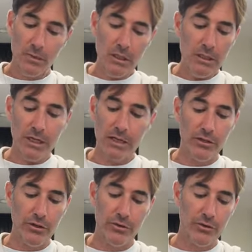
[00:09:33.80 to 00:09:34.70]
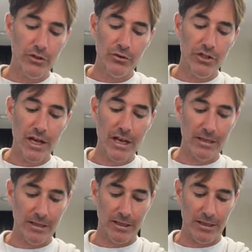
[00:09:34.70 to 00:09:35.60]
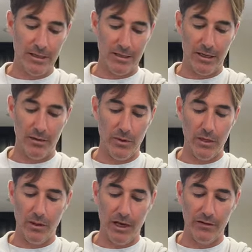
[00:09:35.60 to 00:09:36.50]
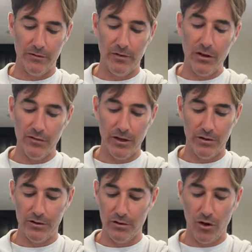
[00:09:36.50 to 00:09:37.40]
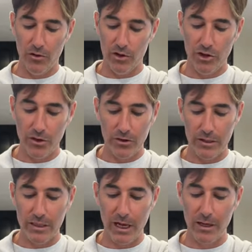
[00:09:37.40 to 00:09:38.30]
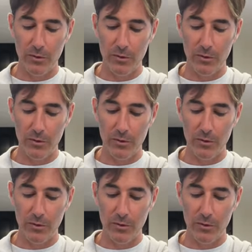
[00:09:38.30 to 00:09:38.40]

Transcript: it's like, dude, there's no chance that this is gonna be light and fluffy. It's all sugar inside.